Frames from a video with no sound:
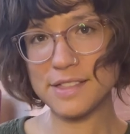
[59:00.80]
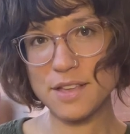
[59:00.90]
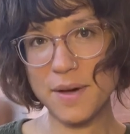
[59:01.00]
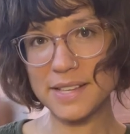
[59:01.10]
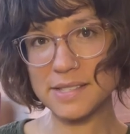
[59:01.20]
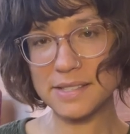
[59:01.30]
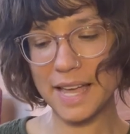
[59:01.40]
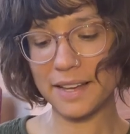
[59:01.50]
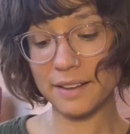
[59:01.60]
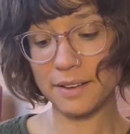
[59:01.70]
the US.
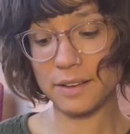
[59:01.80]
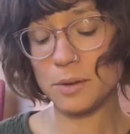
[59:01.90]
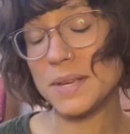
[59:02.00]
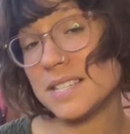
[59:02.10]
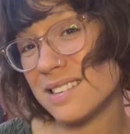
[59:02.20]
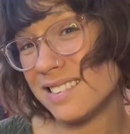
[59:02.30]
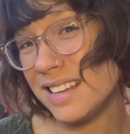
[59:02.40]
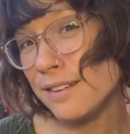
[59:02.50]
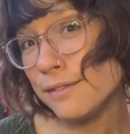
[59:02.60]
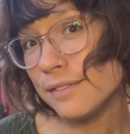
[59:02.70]
Like, you mean to
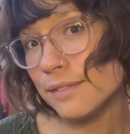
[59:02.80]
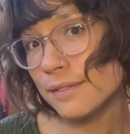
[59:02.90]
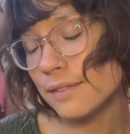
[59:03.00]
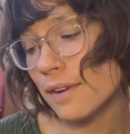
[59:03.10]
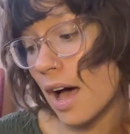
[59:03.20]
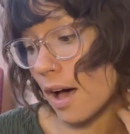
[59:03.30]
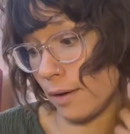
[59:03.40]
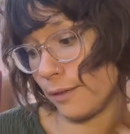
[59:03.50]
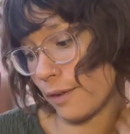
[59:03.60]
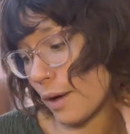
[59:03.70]
live?
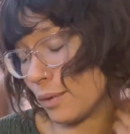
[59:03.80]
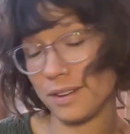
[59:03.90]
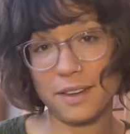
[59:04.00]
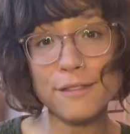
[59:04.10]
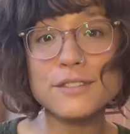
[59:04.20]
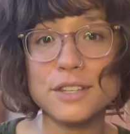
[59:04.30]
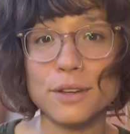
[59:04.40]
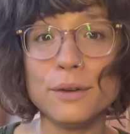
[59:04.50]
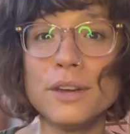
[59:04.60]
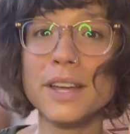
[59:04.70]
Oh, I would love
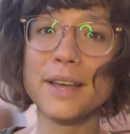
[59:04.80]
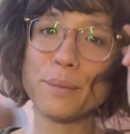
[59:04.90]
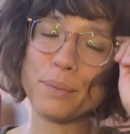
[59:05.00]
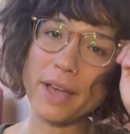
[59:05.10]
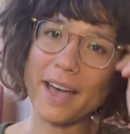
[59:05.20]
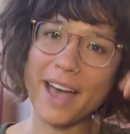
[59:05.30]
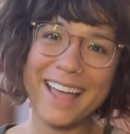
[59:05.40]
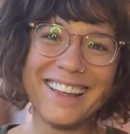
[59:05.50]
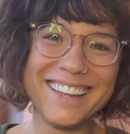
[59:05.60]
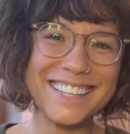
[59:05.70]
to, but
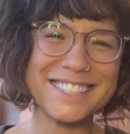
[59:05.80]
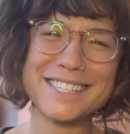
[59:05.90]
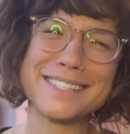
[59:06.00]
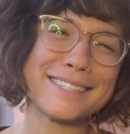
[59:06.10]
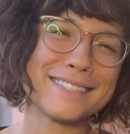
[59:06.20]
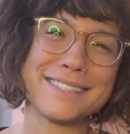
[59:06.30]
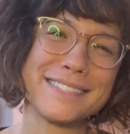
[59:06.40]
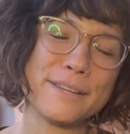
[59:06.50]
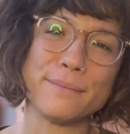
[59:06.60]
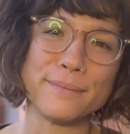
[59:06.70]
it just doesn't
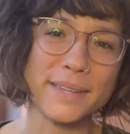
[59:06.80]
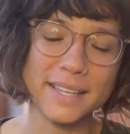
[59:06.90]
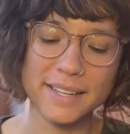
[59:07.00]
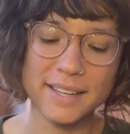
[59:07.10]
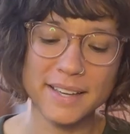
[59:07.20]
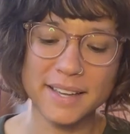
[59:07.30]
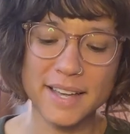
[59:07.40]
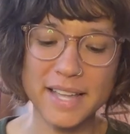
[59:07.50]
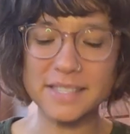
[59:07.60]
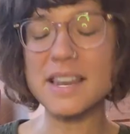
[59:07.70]
seem,
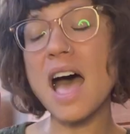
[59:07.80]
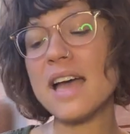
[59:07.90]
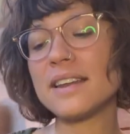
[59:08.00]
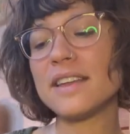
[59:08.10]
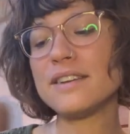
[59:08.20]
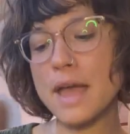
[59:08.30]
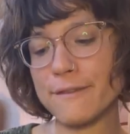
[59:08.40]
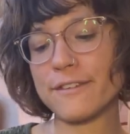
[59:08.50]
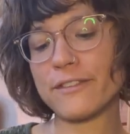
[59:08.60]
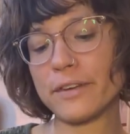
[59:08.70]
it's not
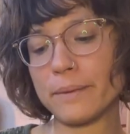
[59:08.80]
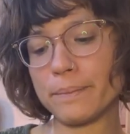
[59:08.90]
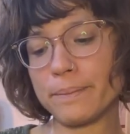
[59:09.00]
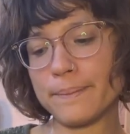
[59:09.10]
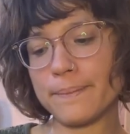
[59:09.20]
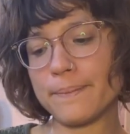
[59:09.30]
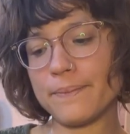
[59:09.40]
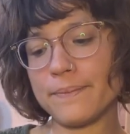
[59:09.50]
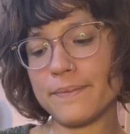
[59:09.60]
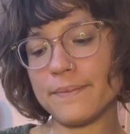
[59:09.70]
enough of a
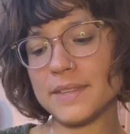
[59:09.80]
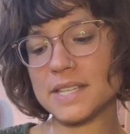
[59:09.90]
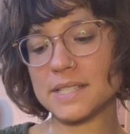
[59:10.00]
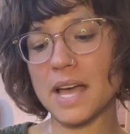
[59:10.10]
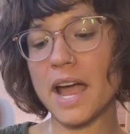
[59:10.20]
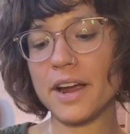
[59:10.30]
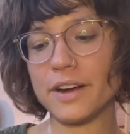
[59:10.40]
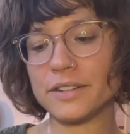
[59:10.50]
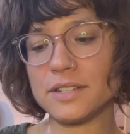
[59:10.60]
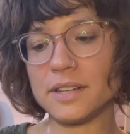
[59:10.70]

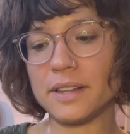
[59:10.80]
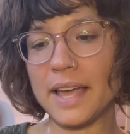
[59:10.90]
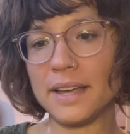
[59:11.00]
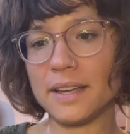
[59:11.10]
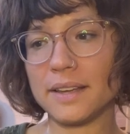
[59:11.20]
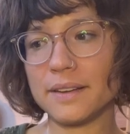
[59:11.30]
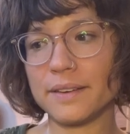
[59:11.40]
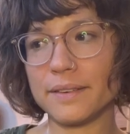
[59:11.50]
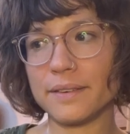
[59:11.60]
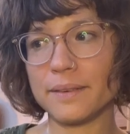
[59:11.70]
desire to like
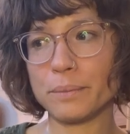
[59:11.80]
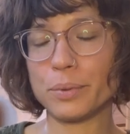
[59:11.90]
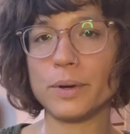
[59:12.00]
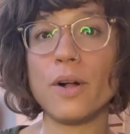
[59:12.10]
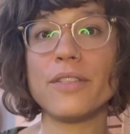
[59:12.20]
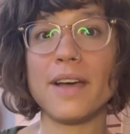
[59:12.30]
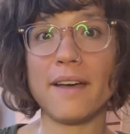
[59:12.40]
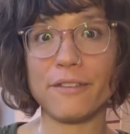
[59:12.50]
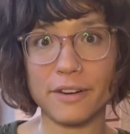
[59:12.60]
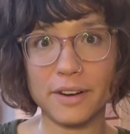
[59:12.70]
put all the
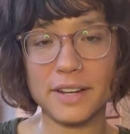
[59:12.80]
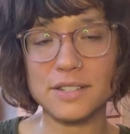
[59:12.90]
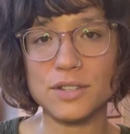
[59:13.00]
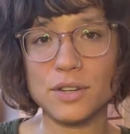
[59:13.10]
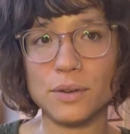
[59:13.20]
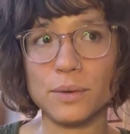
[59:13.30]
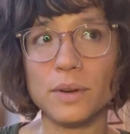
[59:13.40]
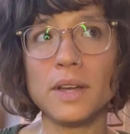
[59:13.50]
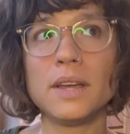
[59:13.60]
effort into